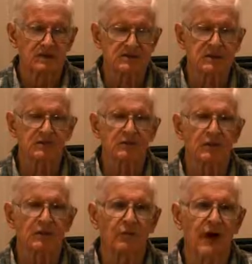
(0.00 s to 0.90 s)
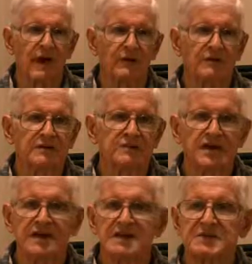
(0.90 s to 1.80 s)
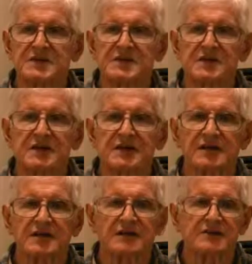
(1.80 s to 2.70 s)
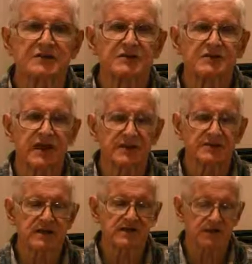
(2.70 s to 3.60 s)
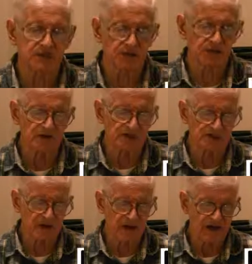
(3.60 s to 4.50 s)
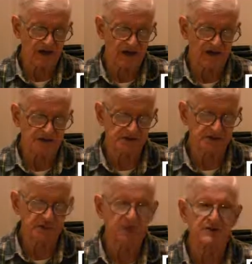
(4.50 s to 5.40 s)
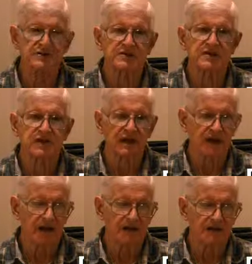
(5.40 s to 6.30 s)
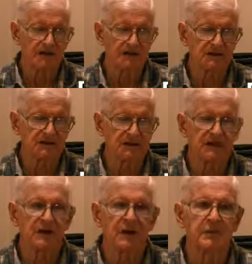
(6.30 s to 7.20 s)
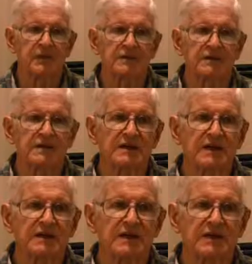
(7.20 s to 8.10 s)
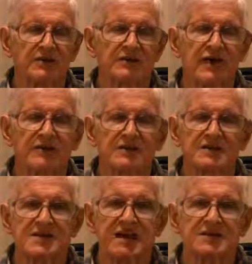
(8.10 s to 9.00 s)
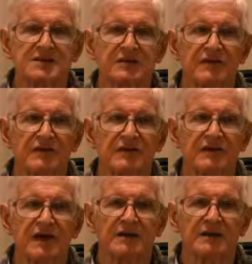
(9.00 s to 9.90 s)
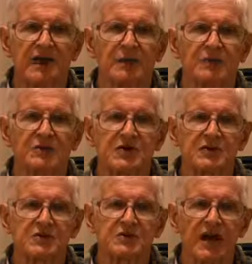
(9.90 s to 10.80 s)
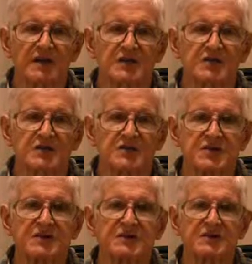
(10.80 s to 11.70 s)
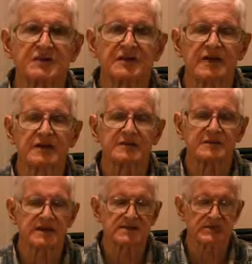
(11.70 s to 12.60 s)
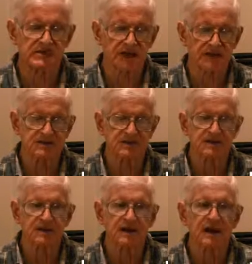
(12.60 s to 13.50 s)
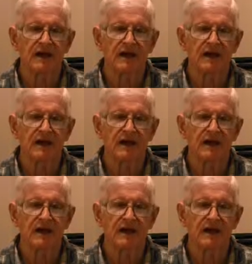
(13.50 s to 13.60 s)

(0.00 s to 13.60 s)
So why would the Chinese be sneaking into the United States otherwise? That's a good question. And apparently, they do have these signs over there to help protect the Chinese to sneak into the United States, besides the